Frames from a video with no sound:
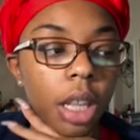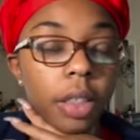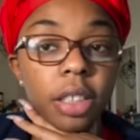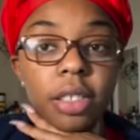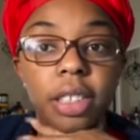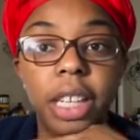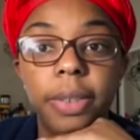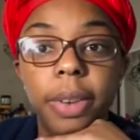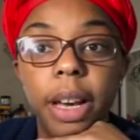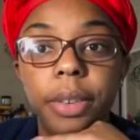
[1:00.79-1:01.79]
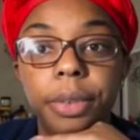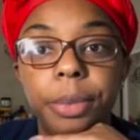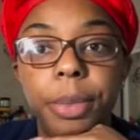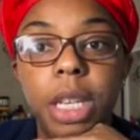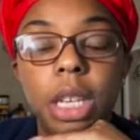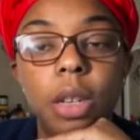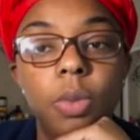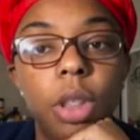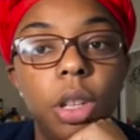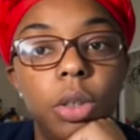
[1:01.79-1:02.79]
this is day 5 for me
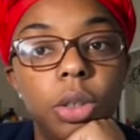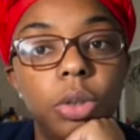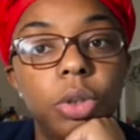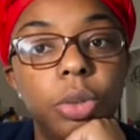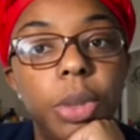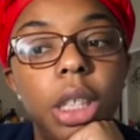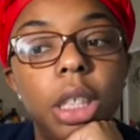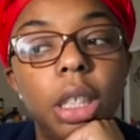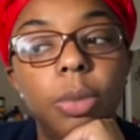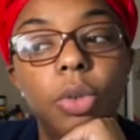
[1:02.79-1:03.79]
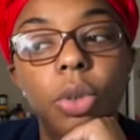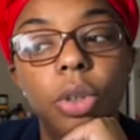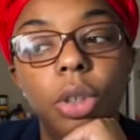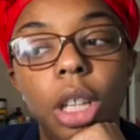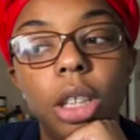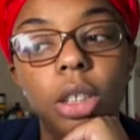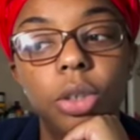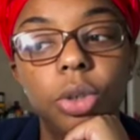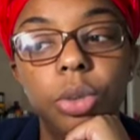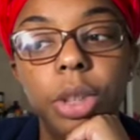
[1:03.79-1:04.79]
with no social media. I'm going like a
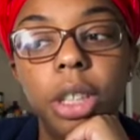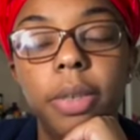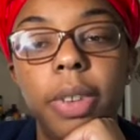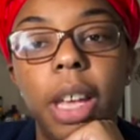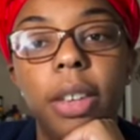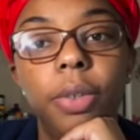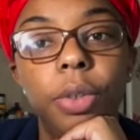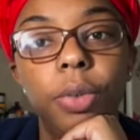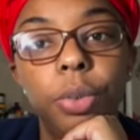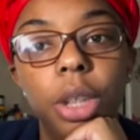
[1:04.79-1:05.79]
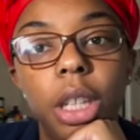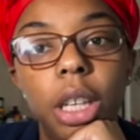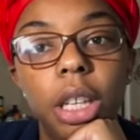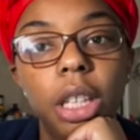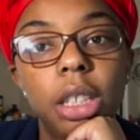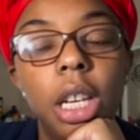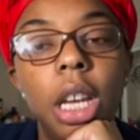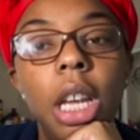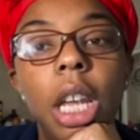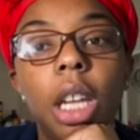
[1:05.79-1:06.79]
social media fast for 40 days.
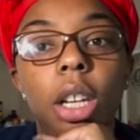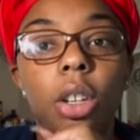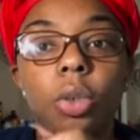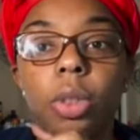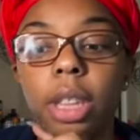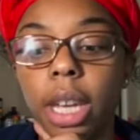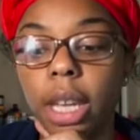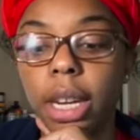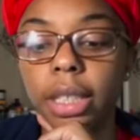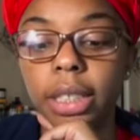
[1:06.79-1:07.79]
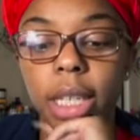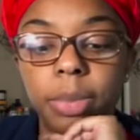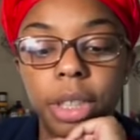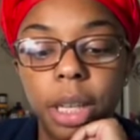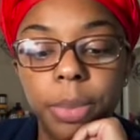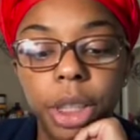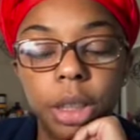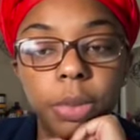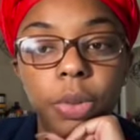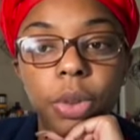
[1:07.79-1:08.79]
And along with that, I stopped and I
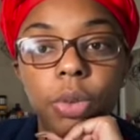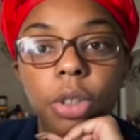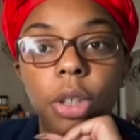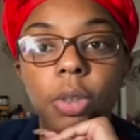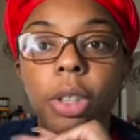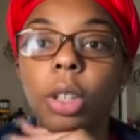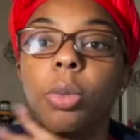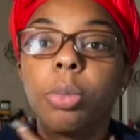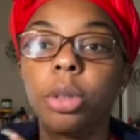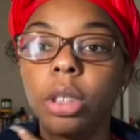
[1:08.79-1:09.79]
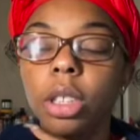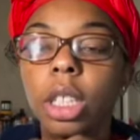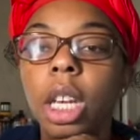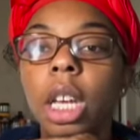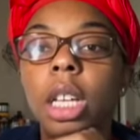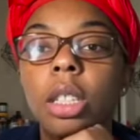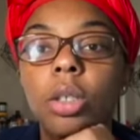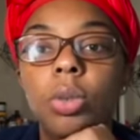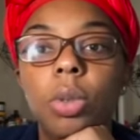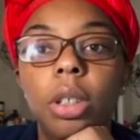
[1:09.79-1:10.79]
picked up a few self-help books
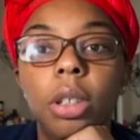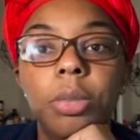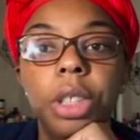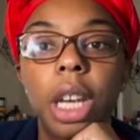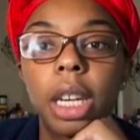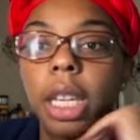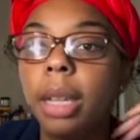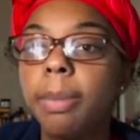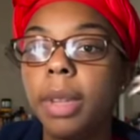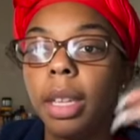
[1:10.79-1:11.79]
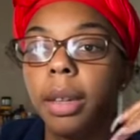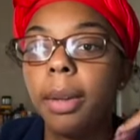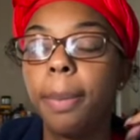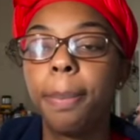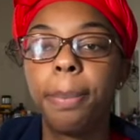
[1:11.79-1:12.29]
to kind of keep me